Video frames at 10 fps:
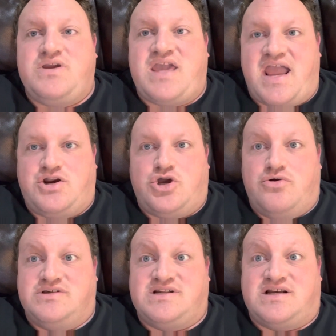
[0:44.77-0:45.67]

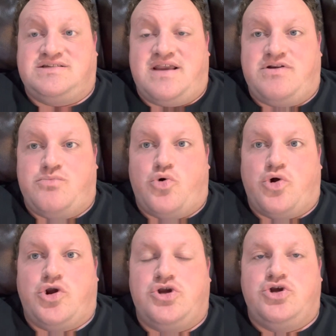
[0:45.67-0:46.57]
Cancun is not safe
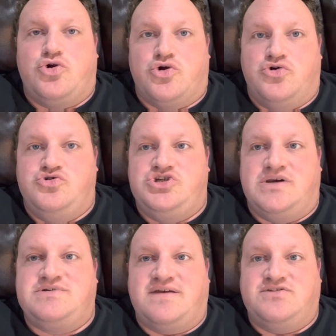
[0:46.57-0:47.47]
anymore. Cruise
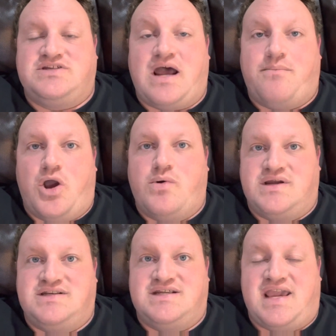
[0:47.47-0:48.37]
ships have stopped
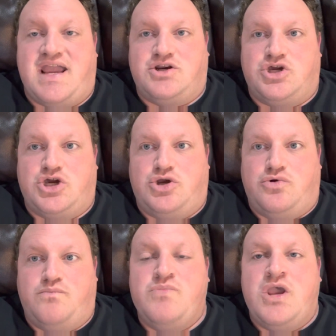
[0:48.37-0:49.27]
going to
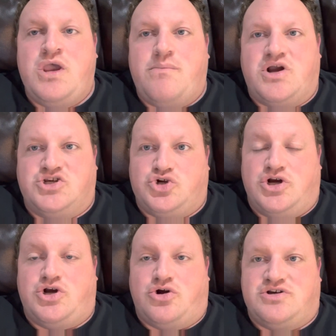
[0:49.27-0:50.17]
Cancun because
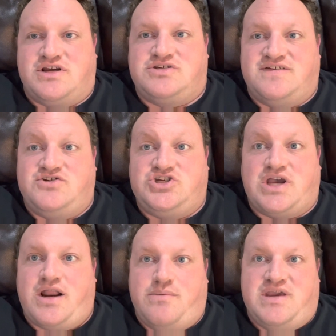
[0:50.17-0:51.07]
drug cartels have
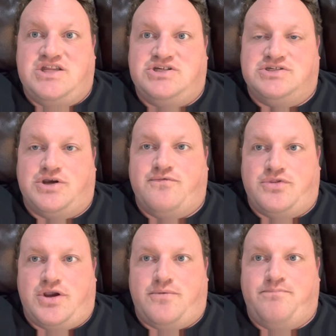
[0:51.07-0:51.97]
shot up beaches over
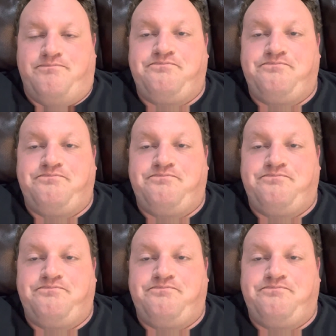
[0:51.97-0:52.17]
there.